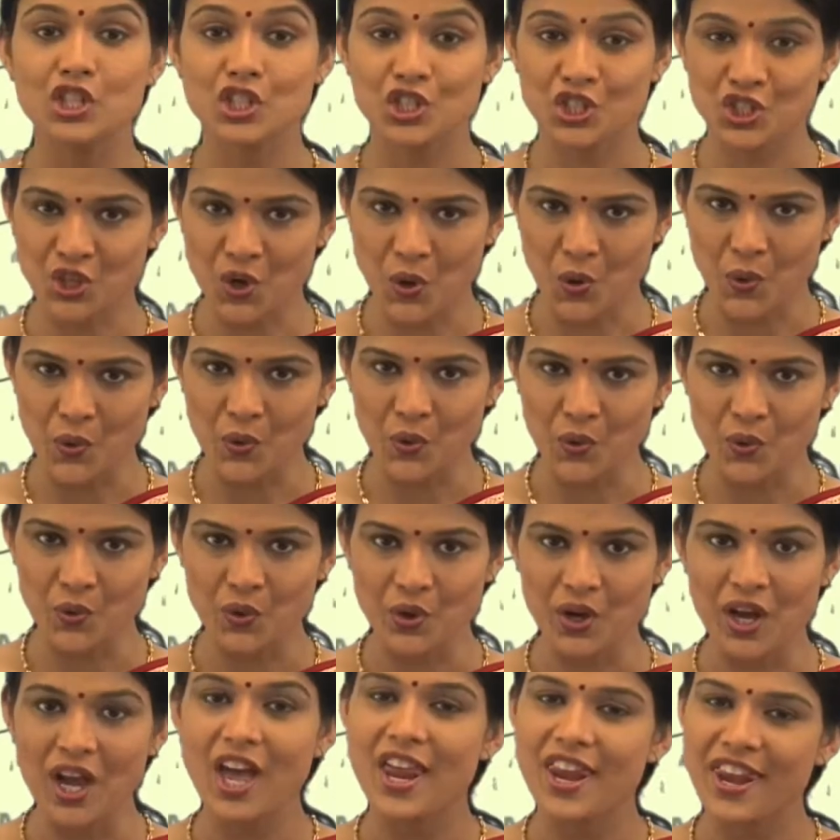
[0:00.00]
So,
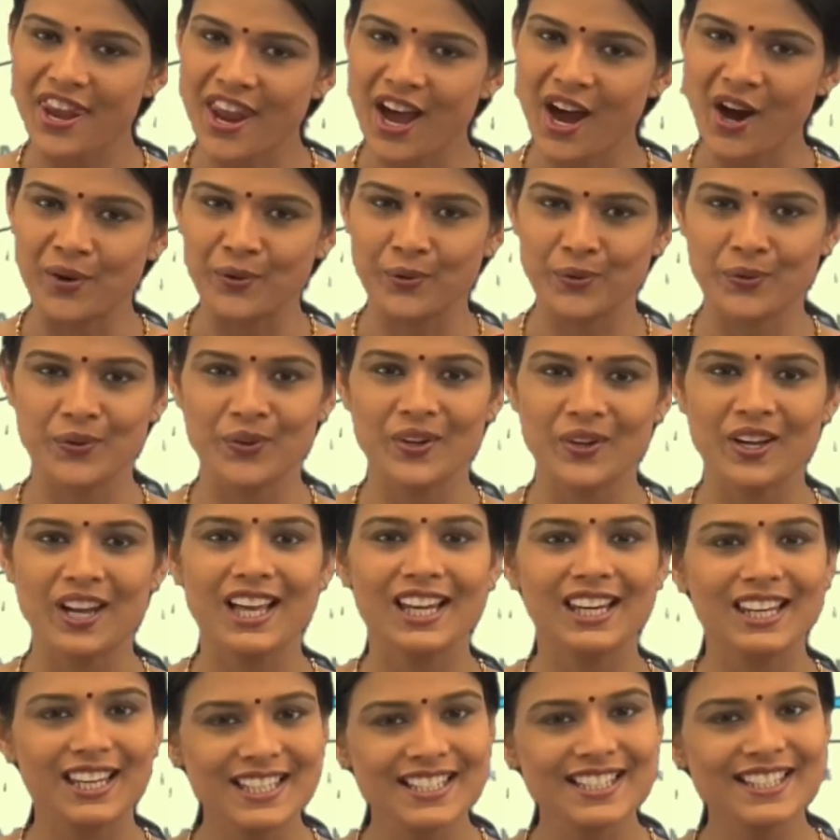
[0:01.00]
now
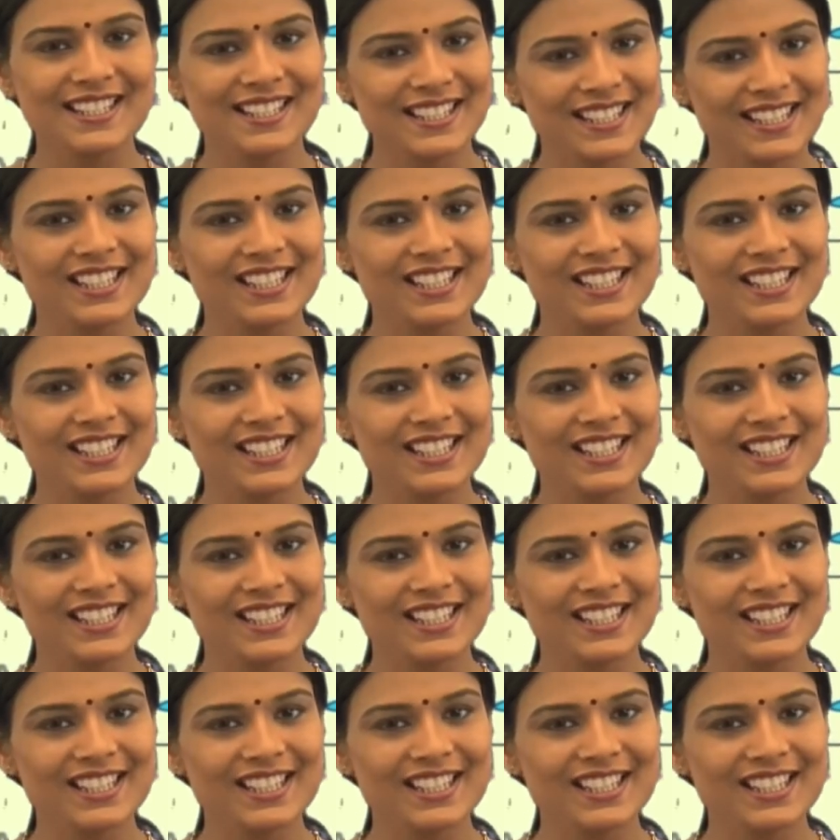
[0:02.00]
let us